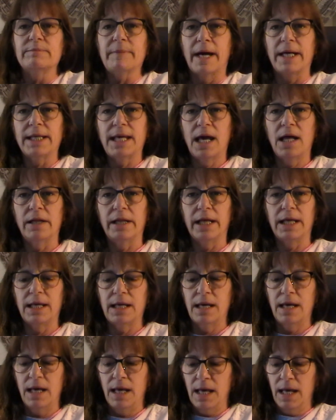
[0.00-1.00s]
by Kelly.
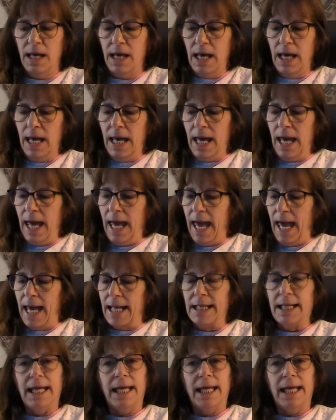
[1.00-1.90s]
And